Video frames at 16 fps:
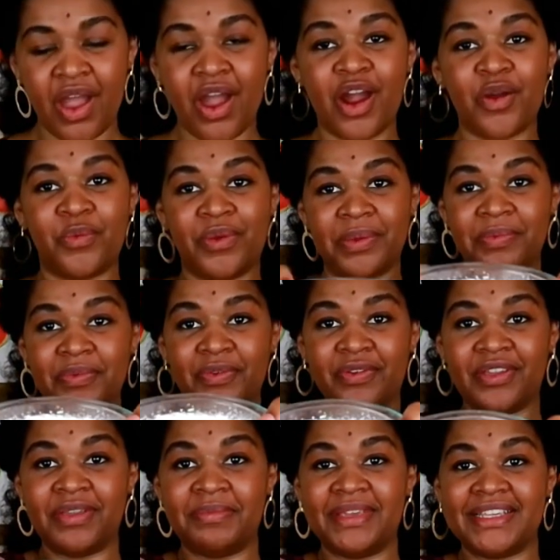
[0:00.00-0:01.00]
Our whipped
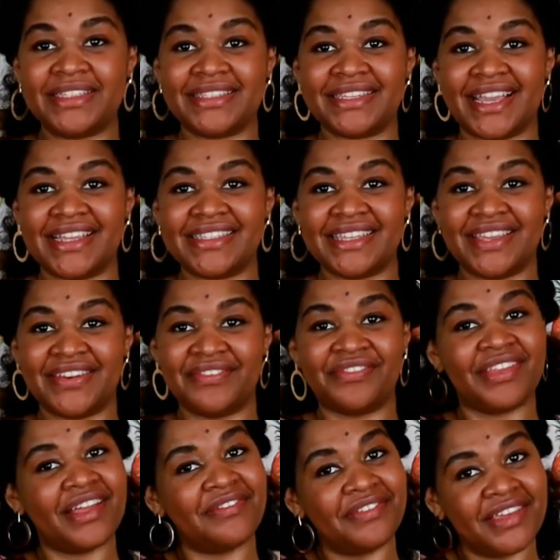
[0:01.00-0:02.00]
cream is nice and
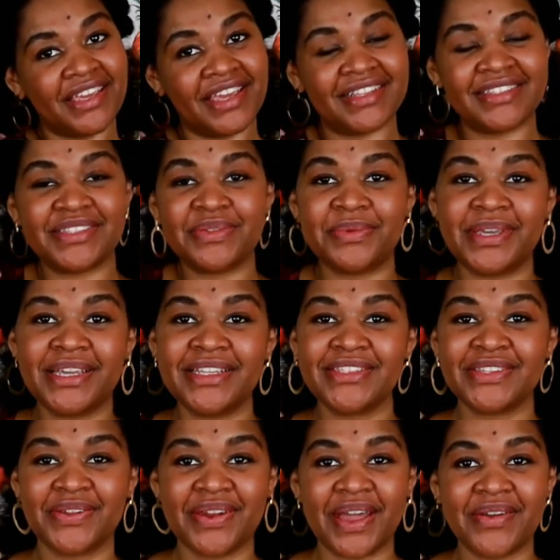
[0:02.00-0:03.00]
fluffy and sweet,
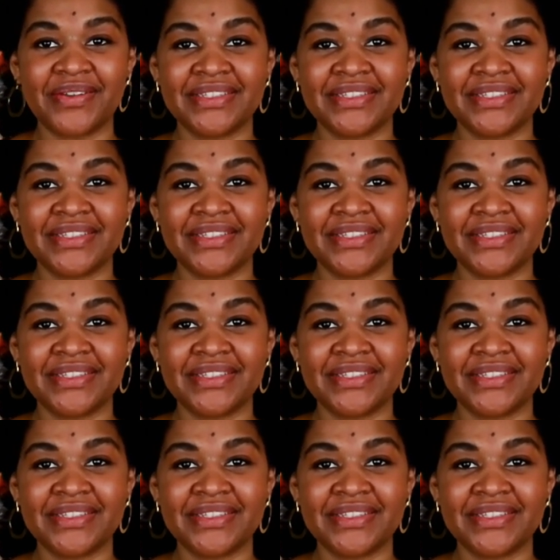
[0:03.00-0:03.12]
so now